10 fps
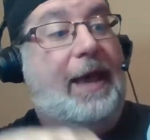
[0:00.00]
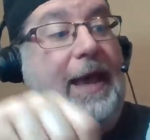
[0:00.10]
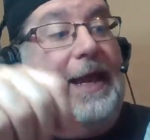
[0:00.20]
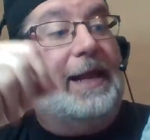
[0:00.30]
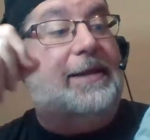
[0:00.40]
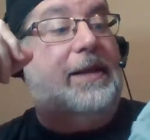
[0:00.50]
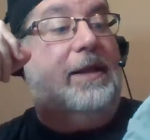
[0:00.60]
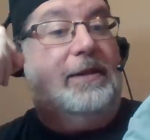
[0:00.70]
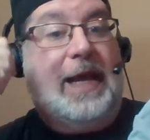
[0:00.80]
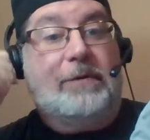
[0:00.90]
And
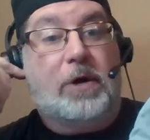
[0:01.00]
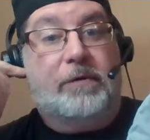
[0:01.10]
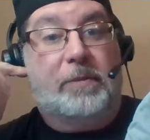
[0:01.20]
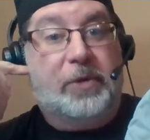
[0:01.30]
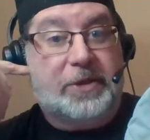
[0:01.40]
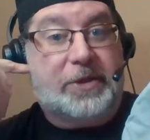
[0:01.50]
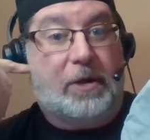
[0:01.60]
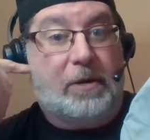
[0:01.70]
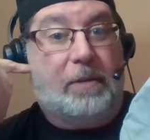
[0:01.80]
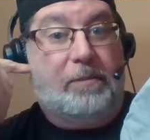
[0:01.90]
Land Rover puts
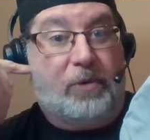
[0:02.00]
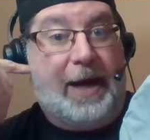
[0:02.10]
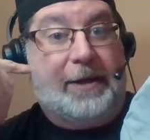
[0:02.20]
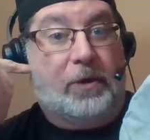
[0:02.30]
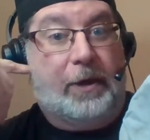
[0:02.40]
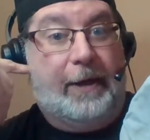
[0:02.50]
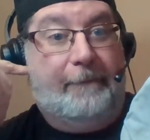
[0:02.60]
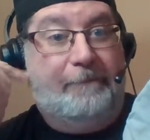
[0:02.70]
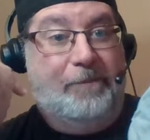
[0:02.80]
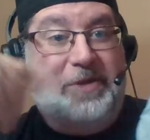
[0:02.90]
their brand on it.
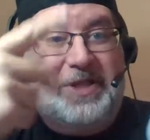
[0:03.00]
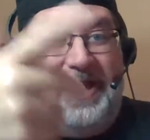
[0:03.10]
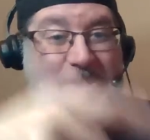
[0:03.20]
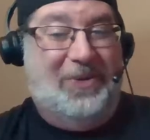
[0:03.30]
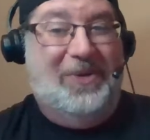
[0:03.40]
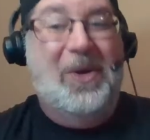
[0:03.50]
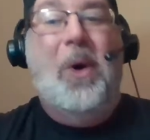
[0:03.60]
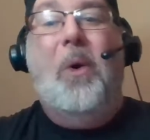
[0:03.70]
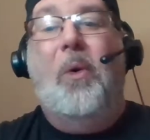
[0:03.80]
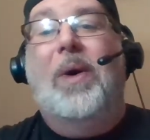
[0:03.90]

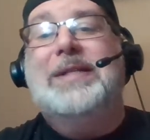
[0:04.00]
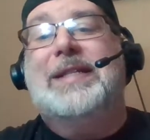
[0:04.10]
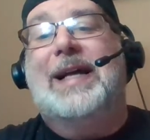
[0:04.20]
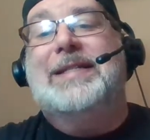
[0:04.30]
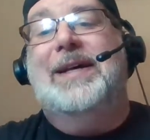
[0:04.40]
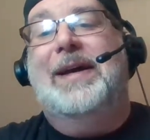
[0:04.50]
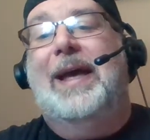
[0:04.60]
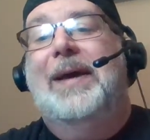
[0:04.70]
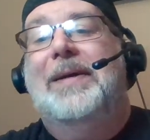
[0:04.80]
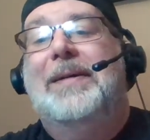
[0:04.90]
So what's that tell you?